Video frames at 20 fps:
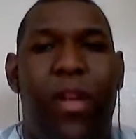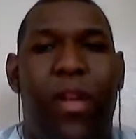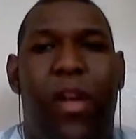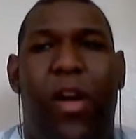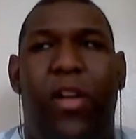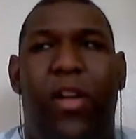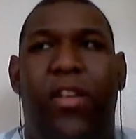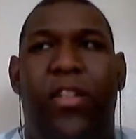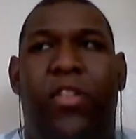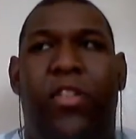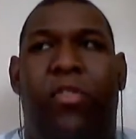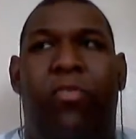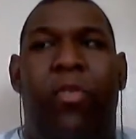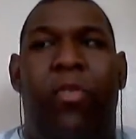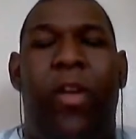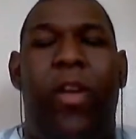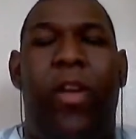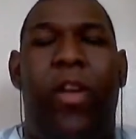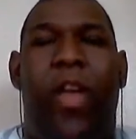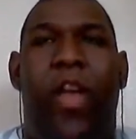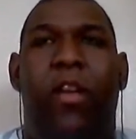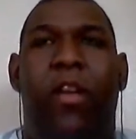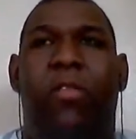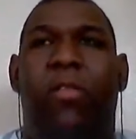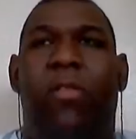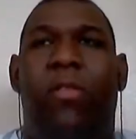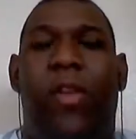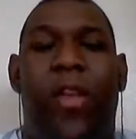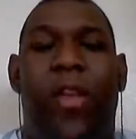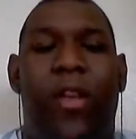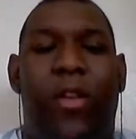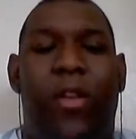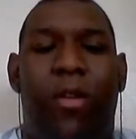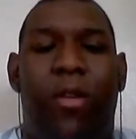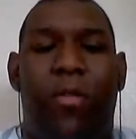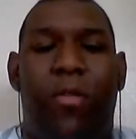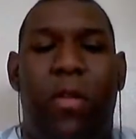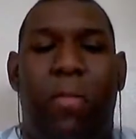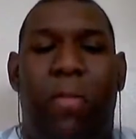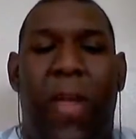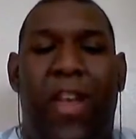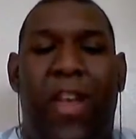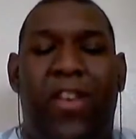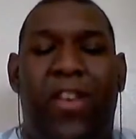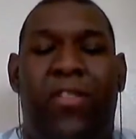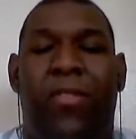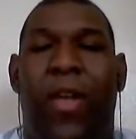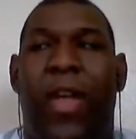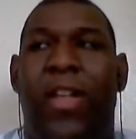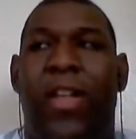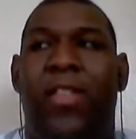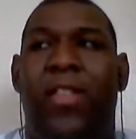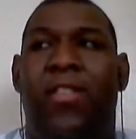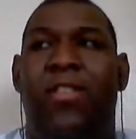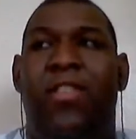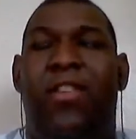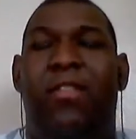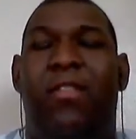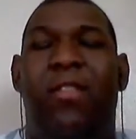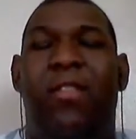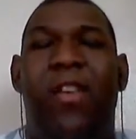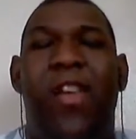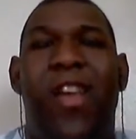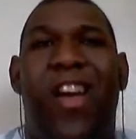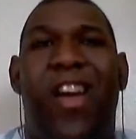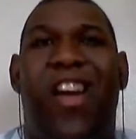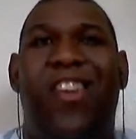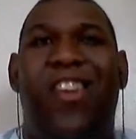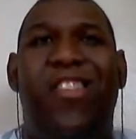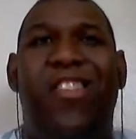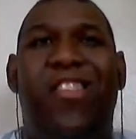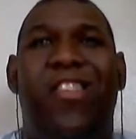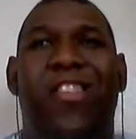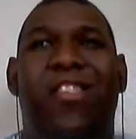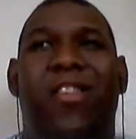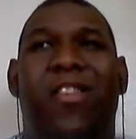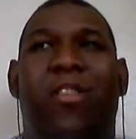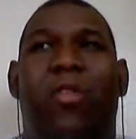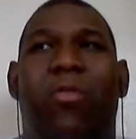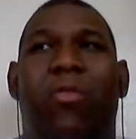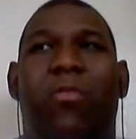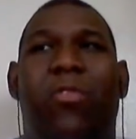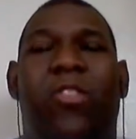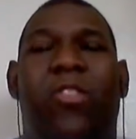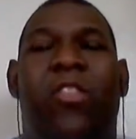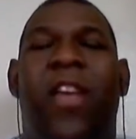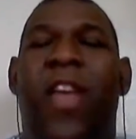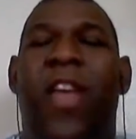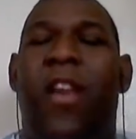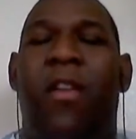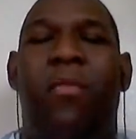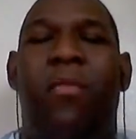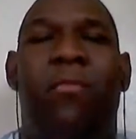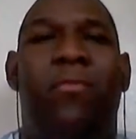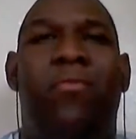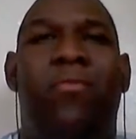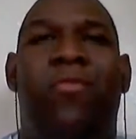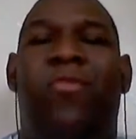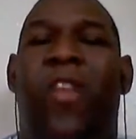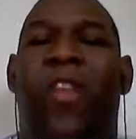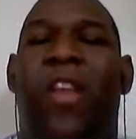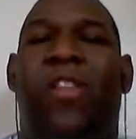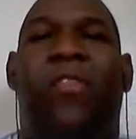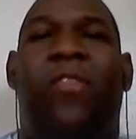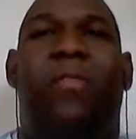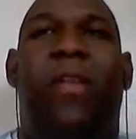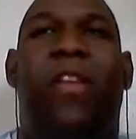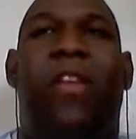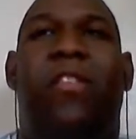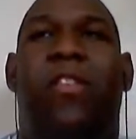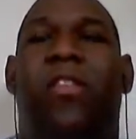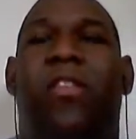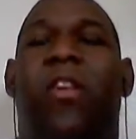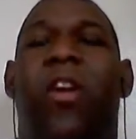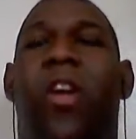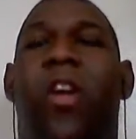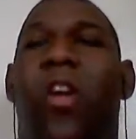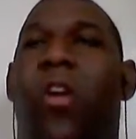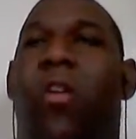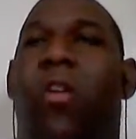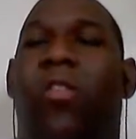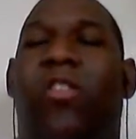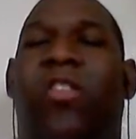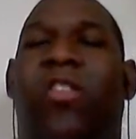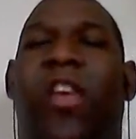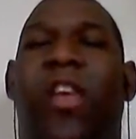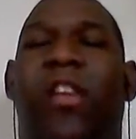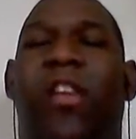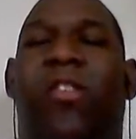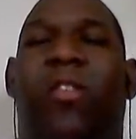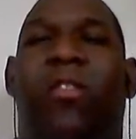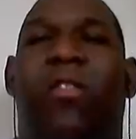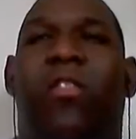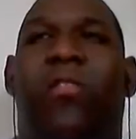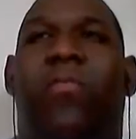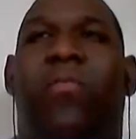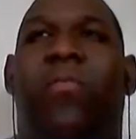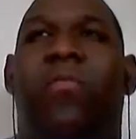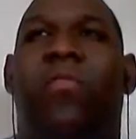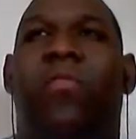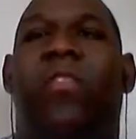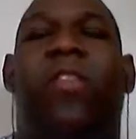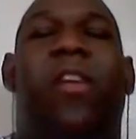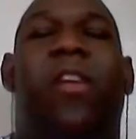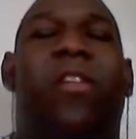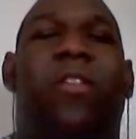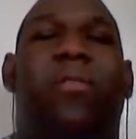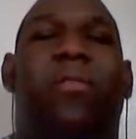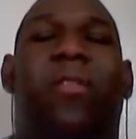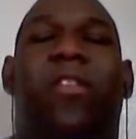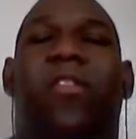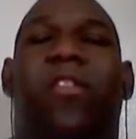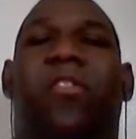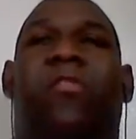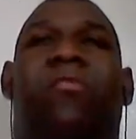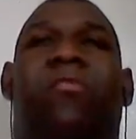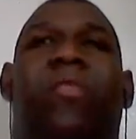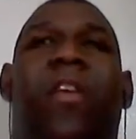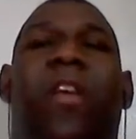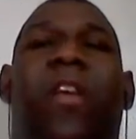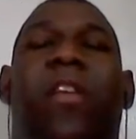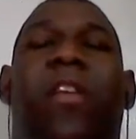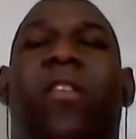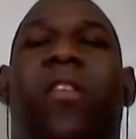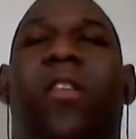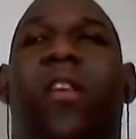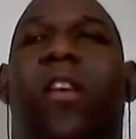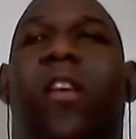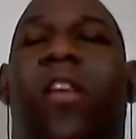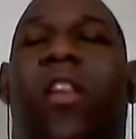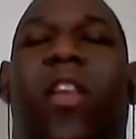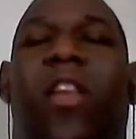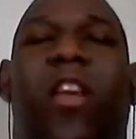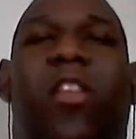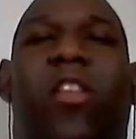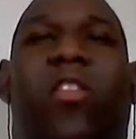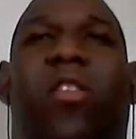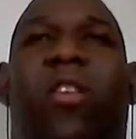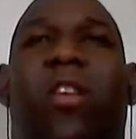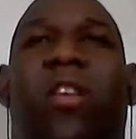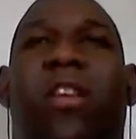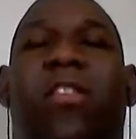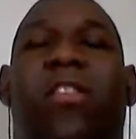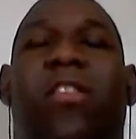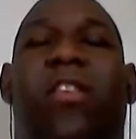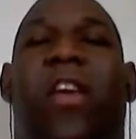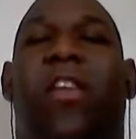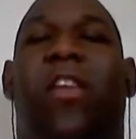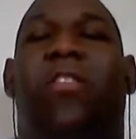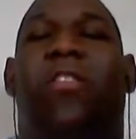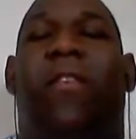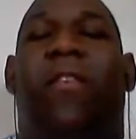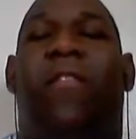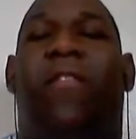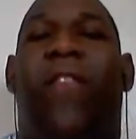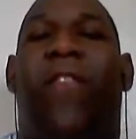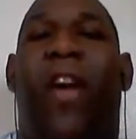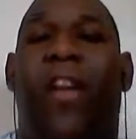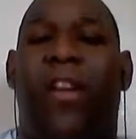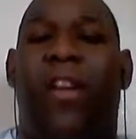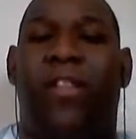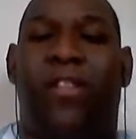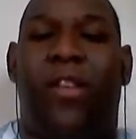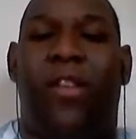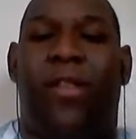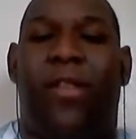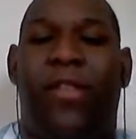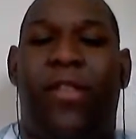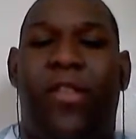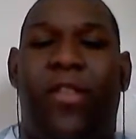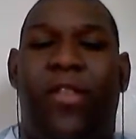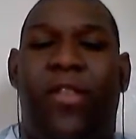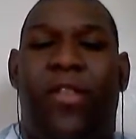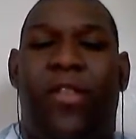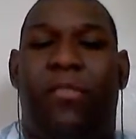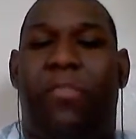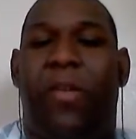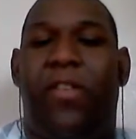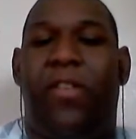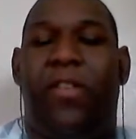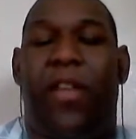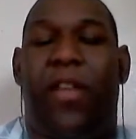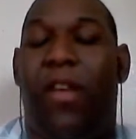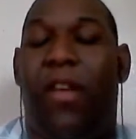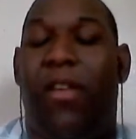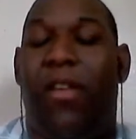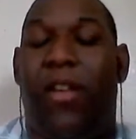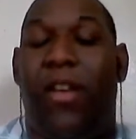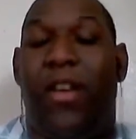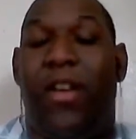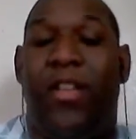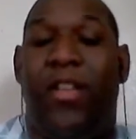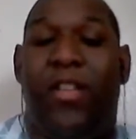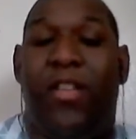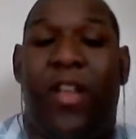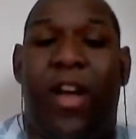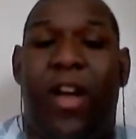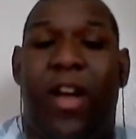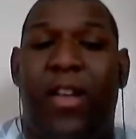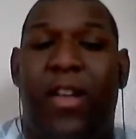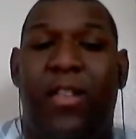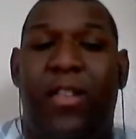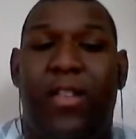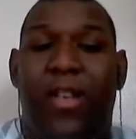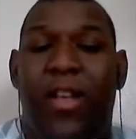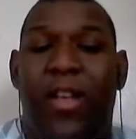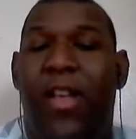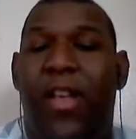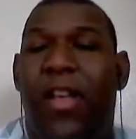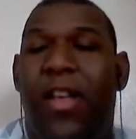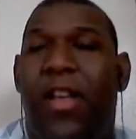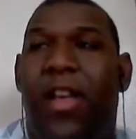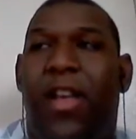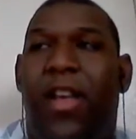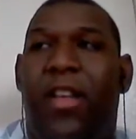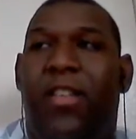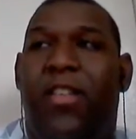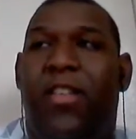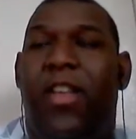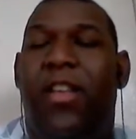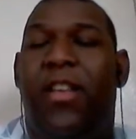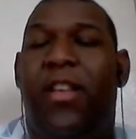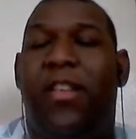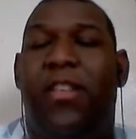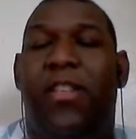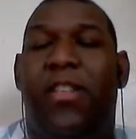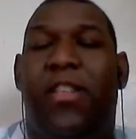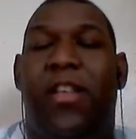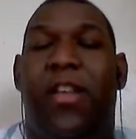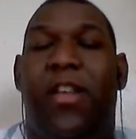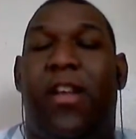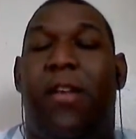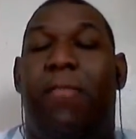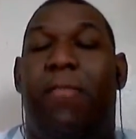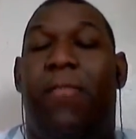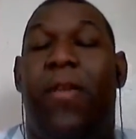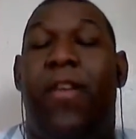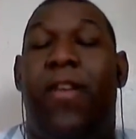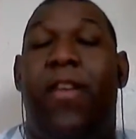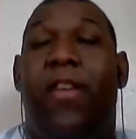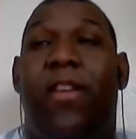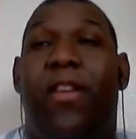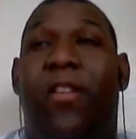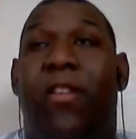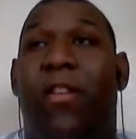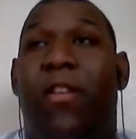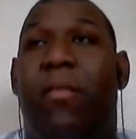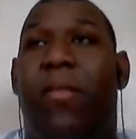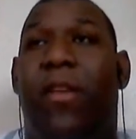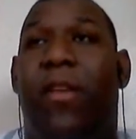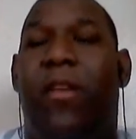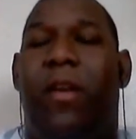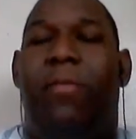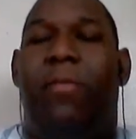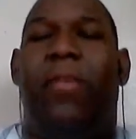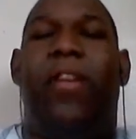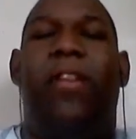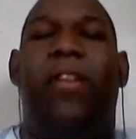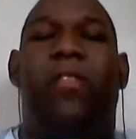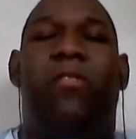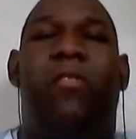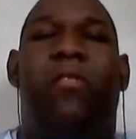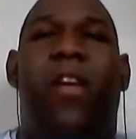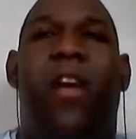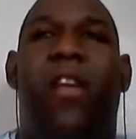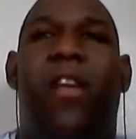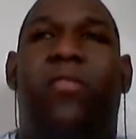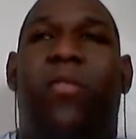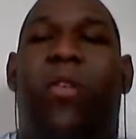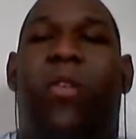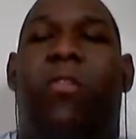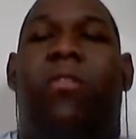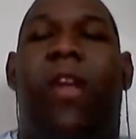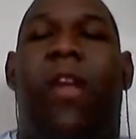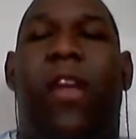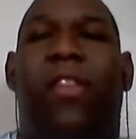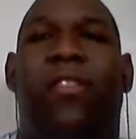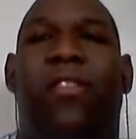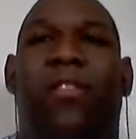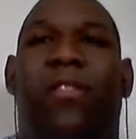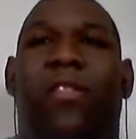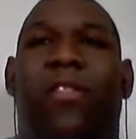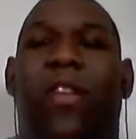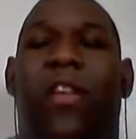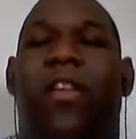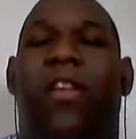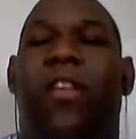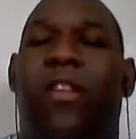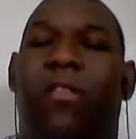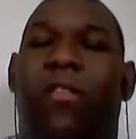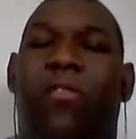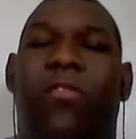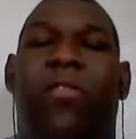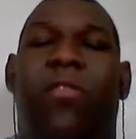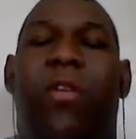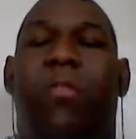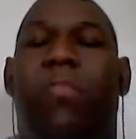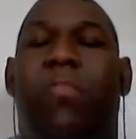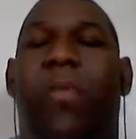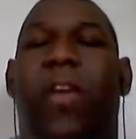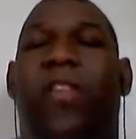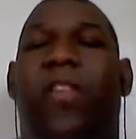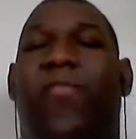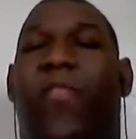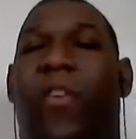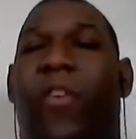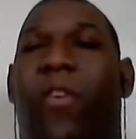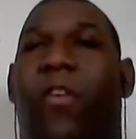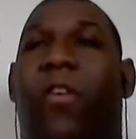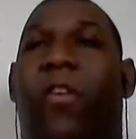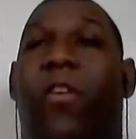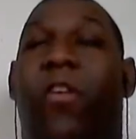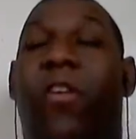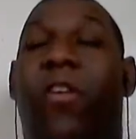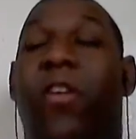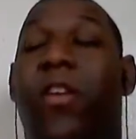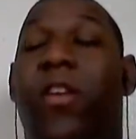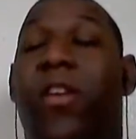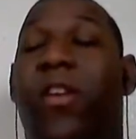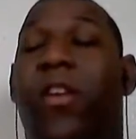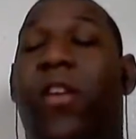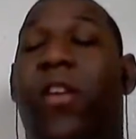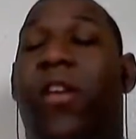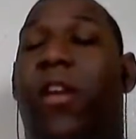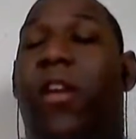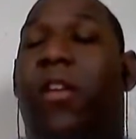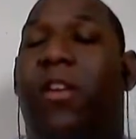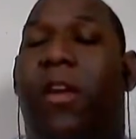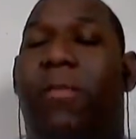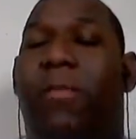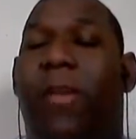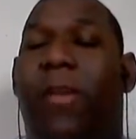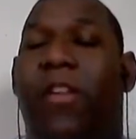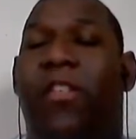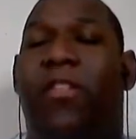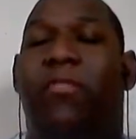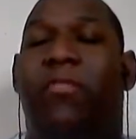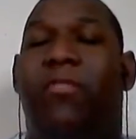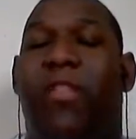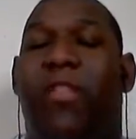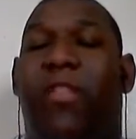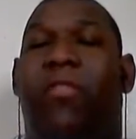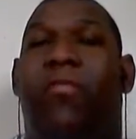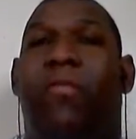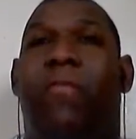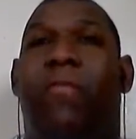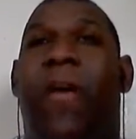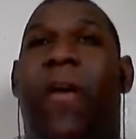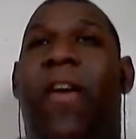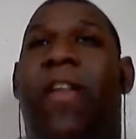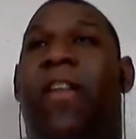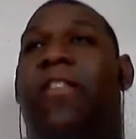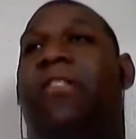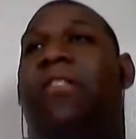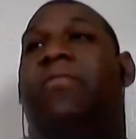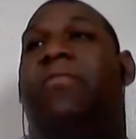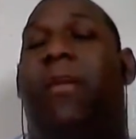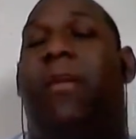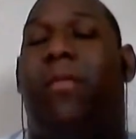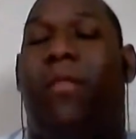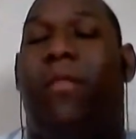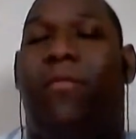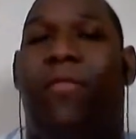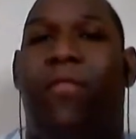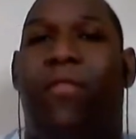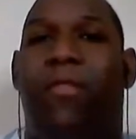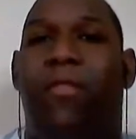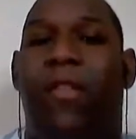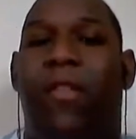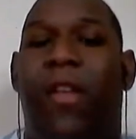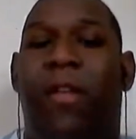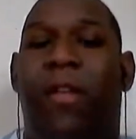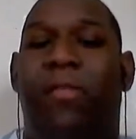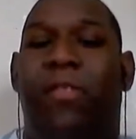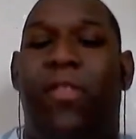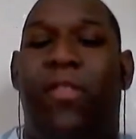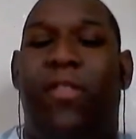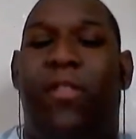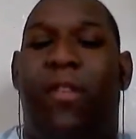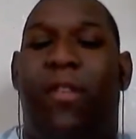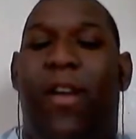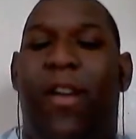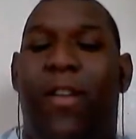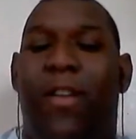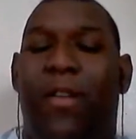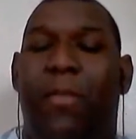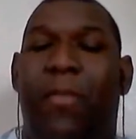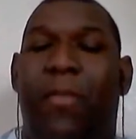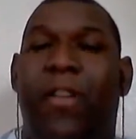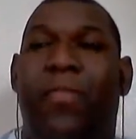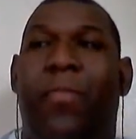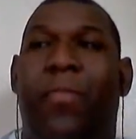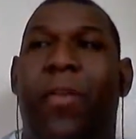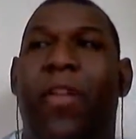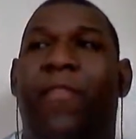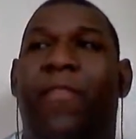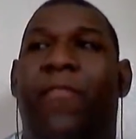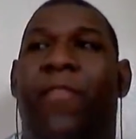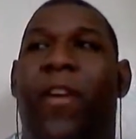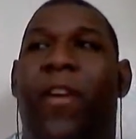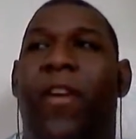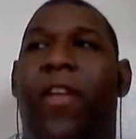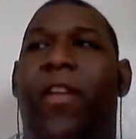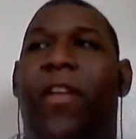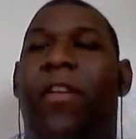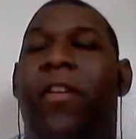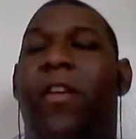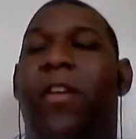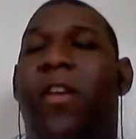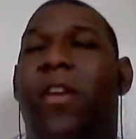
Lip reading: this green-haired looking girl in a pink dress, you know. How she does a total Sailor Moon transformation. Her skin turns blue, she gets into this green leotard, and she gets all fat and stuff, and she just beats the hell out of these guys. And saying that she's going to compete in the tournament. I mean, these two guys were harassing her, saying that there was no place for her. And, I mean, she was a total badass. She walked the floor with them, just their energy. But it's pretty funny.